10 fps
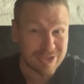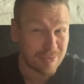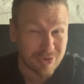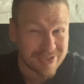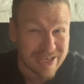I'm not
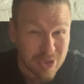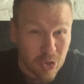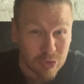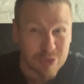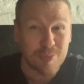going to say
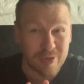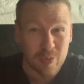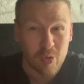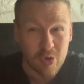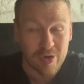cult, but they
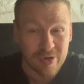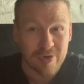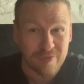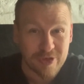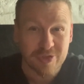weren't an
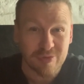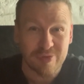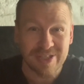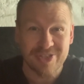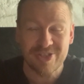official
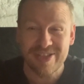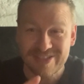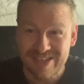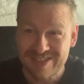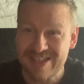religion in the
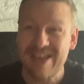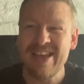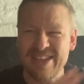sense that